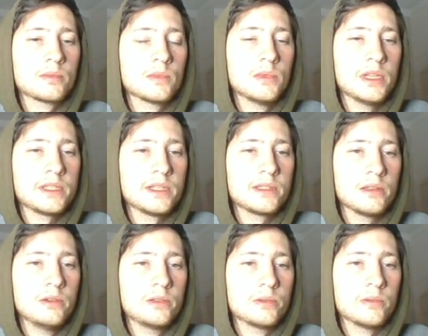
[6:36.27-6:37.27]
This is
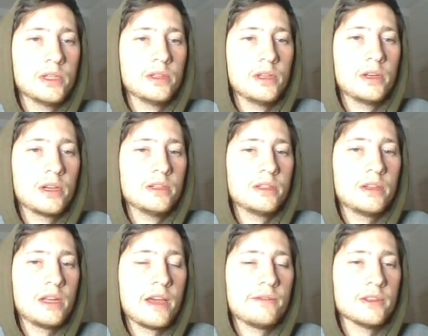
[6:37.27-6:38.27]
Luke's real logo.
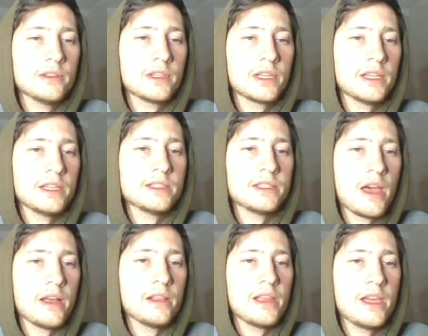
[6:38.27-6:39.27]
Don't ever look at his
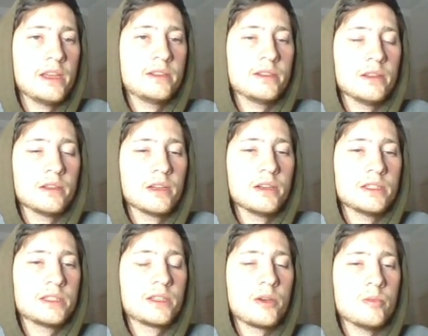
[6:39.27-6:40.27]
LH logo. It's so